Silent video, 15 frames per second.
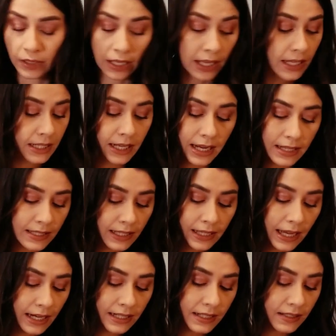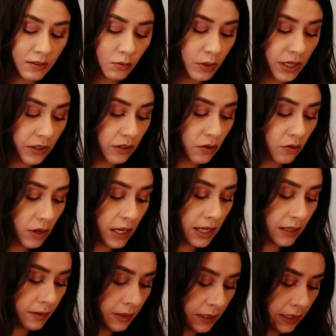He takes again this weird
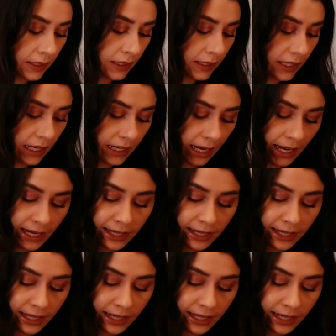green that I